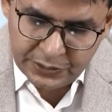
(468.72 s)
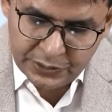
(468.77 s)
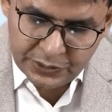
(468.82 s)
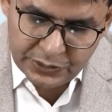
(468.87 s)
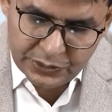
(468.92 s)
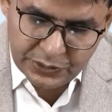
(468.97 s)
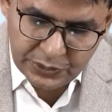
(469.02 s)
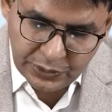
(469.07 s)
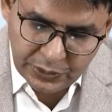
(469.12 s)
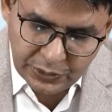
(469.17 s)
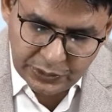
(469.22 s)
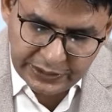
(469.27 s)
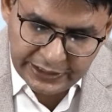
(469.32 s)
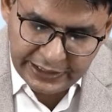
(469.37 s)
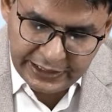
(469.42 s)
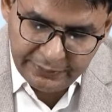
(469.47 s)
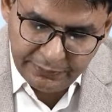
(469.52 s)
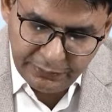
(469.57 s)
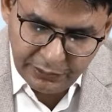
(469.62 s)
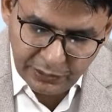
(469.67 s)
So the
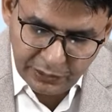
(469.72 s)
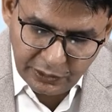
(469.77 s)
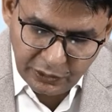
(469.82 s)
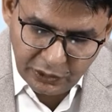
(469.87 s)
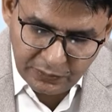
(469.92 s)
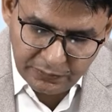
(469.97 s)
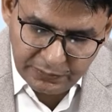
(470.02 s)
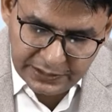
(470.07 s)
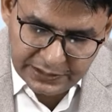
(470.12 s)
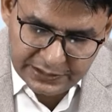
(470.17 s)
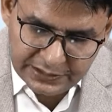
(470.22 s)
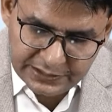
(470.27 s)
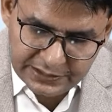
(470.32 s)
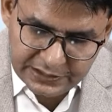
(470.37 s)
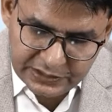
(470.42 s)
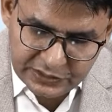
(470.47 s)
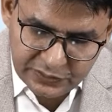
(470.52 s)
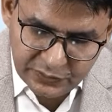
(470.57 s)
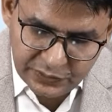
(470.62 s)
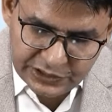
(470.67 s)

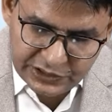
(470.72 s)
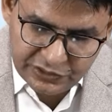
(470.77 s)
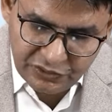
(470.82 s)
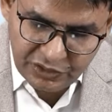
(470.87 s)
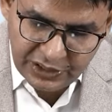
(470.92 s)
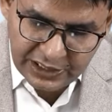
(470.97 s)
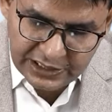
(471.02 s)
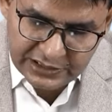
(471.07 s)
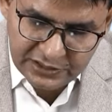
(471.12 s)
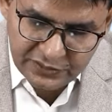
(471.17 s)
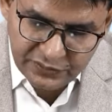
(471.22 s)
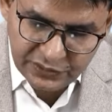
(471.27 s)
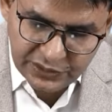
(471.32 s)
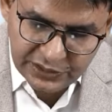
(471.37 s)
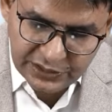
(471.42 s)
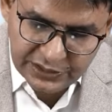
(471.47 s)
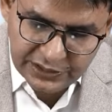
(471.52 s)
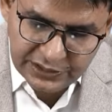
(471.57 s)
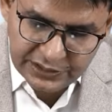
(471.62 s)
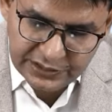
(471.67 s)
immunoglobulins which
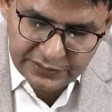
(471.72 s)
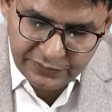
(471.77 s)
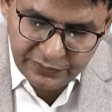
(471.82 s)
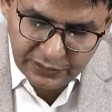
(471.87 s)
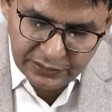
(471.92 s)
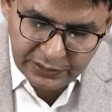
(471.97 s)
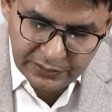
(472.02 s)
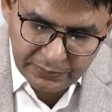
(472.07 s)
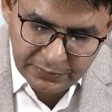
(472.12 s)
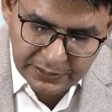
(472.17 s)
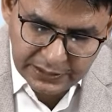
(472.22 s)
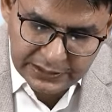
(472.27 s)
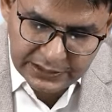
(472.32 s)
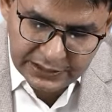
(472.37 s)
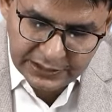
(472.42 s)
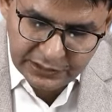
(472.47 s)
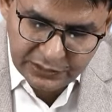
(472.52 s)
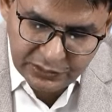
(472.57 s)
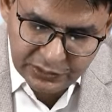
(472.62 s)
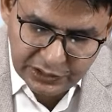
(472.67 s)
transfers from the
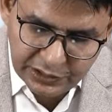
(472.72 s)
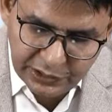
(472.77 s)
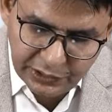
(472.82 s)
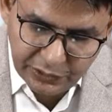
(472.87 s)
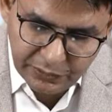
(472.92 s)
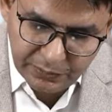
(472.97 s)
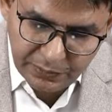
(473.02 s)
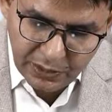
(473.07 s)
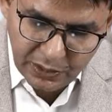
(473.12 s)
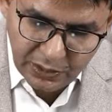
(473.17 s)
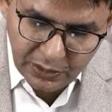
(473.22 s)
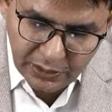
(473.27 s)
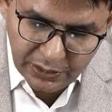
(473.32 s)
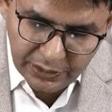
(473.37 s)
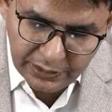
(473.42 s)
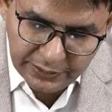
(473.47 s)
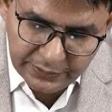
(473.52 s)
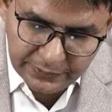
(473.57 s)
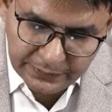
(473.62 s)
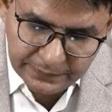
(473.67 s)
mother to the
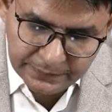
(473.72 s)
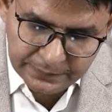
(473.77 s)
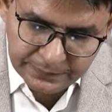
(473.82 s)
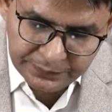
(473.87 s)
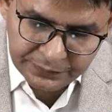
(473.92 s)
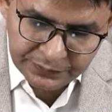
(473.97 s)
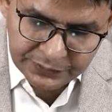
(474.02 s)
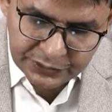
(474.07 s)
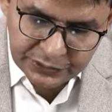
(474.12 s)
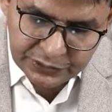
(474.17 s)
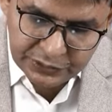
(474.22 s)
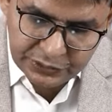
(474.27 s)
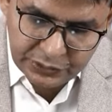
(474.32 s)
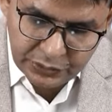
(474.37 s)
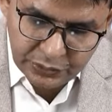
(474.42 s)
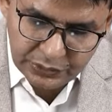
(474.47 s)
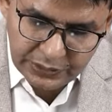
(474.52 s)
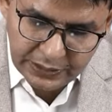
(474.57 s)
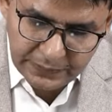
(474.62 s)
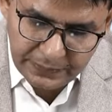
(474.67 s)
newborn
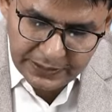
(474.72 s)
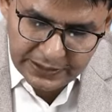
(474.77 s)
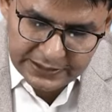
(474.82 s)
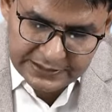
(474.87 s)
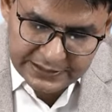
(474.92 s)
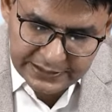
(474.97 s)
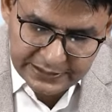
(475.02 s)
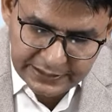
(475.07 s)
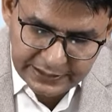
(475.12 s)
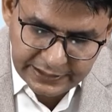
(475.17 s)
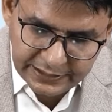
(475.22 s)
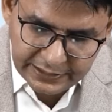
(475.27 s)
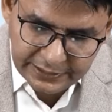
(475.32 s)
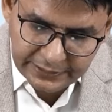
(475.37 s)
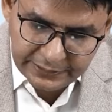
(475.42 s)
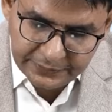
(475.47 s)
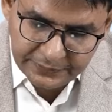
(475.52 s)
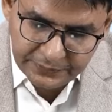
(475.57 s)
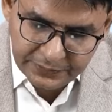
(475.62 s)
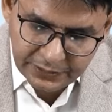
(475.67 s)
through the
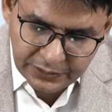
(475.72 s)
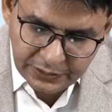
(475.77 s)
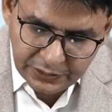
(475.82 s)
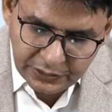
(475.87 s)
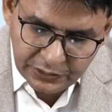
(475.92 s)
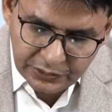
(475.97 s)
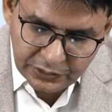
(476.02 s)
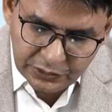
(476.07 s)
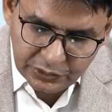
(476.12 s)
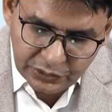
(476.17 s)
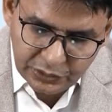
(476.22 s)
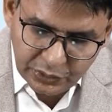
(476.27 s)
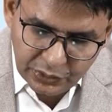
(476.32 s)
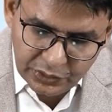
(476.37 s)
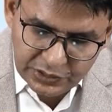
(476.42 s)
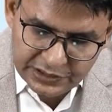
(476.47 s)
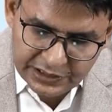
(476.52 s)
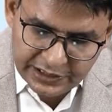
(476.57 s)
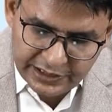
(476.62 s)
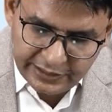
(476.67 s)
placenta,
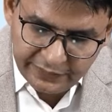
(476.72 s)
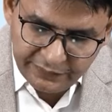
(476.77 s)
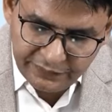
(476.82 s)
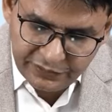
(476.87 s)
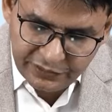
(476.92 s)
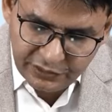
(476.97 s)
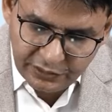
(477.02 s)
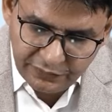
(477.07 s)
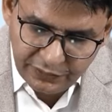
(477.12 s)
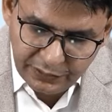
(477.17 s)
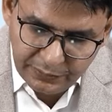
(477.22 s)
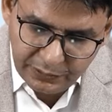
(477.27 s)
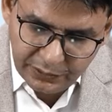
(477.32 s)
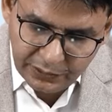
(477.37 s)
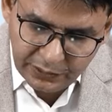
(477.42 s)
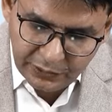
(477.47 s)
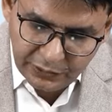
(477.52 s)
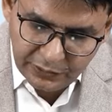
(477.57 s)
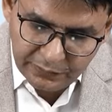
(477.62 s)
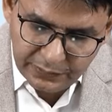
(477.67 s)
those gifts of
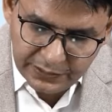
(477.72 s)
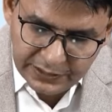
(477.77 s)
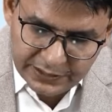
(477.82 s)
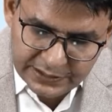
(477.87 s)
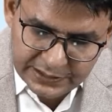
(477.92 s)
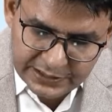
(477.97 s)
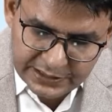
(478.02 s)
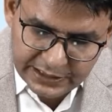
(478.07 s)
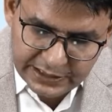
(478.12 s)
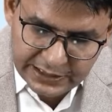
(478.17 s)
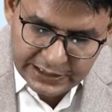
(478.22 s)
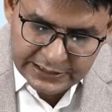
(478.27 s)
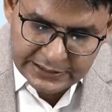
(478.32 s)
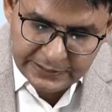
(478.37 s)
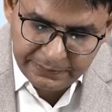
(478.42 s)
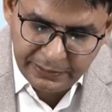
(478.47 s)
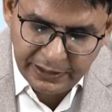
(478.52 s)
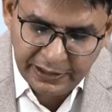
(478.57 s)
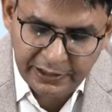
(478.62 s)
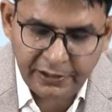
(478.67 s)
immunoglobulins is
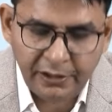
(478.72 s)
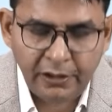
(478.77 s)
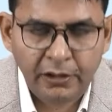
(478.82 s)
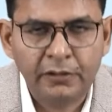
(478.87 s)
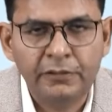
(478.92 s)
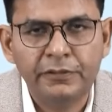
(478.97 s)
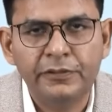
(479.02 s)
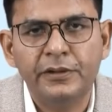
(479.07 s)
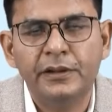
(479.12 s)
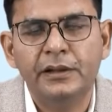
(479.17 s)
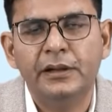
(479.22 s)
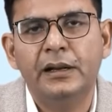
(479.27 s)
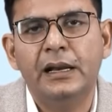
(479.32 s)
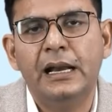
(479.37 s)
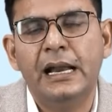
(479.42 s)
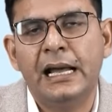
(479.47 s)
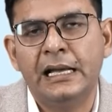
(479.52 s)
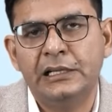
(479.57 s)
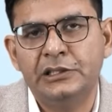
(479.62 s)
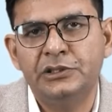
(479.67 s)
a part of
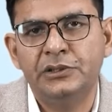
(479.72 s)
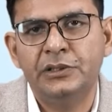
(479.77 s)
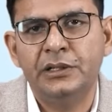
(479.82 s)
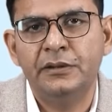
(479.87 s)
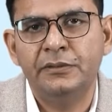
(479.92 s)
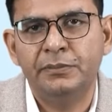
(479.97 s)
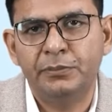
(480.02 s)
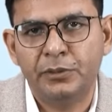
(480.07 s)
natural